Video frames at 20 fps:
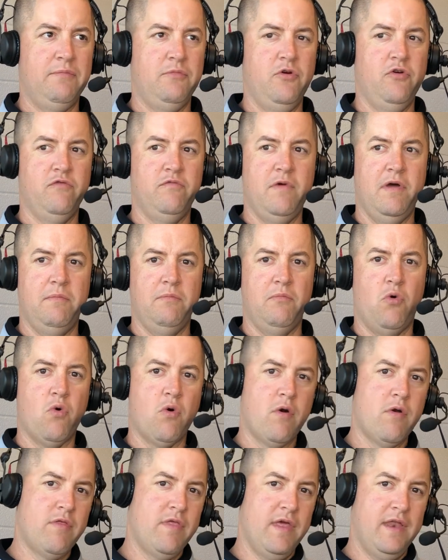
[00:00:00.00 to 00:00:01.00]
movement
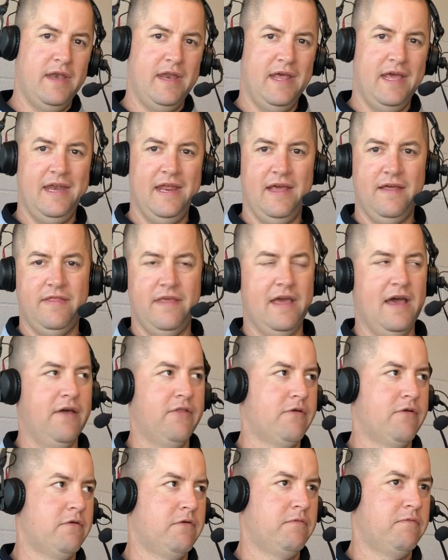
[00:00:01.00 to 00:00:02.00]
more than any of the
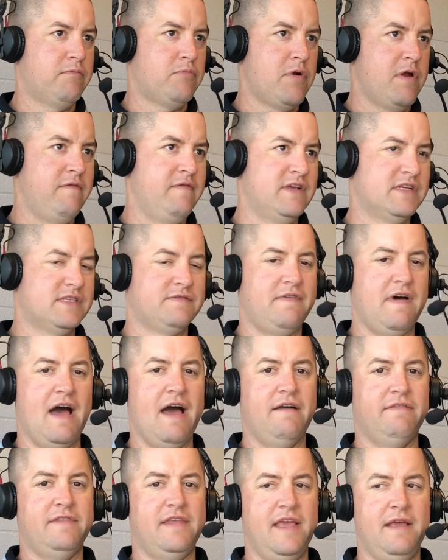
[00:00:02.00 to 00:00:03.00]
other previous
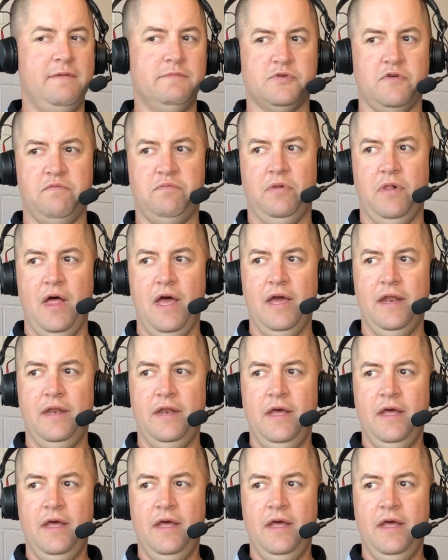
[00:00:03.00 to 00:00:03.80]
5 teams we've played.